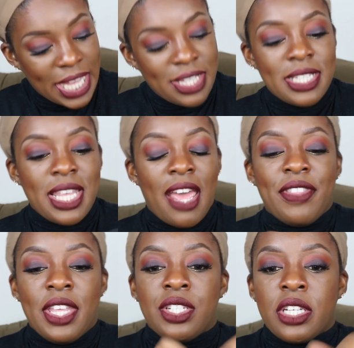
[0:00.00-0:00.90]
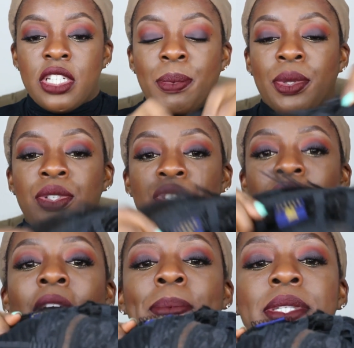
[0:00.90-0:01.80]
it does have the adjustable
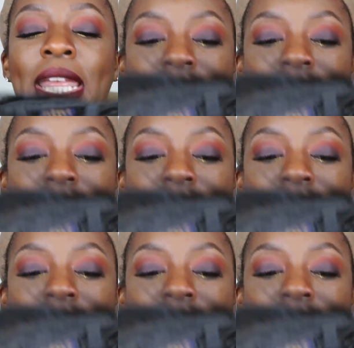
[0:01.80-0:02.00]
straps